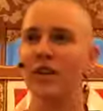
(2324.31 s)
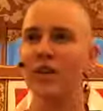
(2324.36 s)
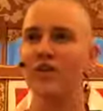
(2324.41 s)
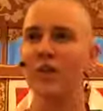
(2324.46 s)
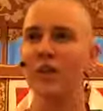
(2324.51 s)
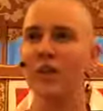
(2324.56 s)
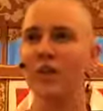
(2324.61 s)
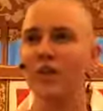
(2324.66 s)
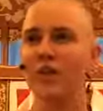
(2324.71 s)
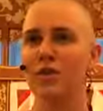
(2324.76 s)

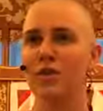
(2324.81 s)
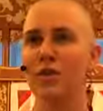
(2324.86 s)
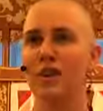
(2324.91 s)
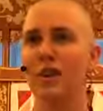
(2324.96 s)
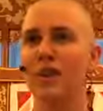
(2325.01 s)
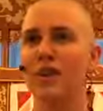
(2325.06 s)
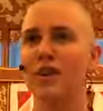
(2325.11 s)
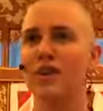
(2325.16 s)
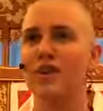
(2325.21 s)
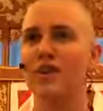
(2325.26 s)
away with the
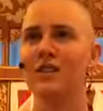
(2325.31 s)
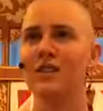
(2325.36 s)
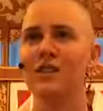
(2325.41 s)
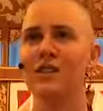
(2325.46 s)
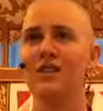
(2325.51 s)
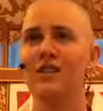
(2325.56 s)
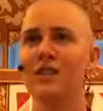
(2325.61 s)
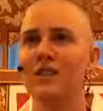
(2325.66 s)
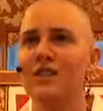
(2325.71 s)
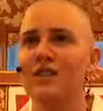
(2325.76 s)
fairies and
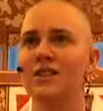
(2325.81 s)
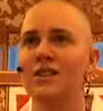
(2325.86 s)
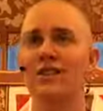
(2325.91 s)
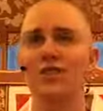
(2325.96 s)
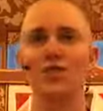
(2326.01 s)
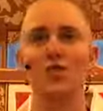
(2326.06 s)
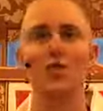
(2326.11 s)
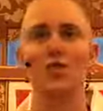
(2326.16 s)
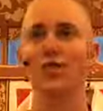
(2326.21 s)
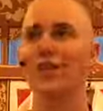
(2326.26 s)
just
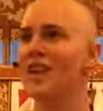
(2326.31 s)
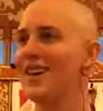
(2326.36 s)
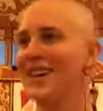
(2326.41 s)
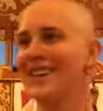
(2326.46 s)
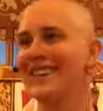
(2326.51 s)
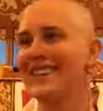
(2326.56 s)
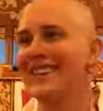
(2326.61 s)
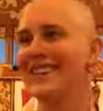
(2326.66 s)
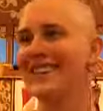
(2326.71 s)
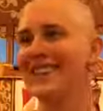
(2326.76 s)
enjoying
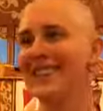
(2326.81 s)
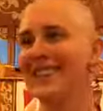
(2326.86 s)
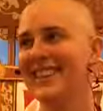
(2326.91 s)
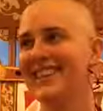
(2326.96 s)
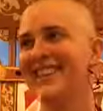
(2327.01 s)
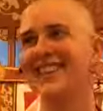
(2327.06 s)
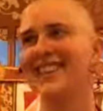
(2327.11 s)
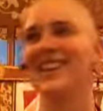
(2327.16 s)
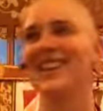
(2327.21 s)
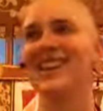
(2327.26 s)
it,
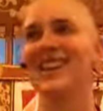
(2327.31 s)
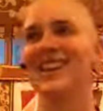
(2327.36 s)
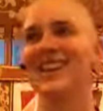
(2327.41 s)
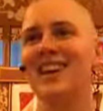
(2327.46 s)
right?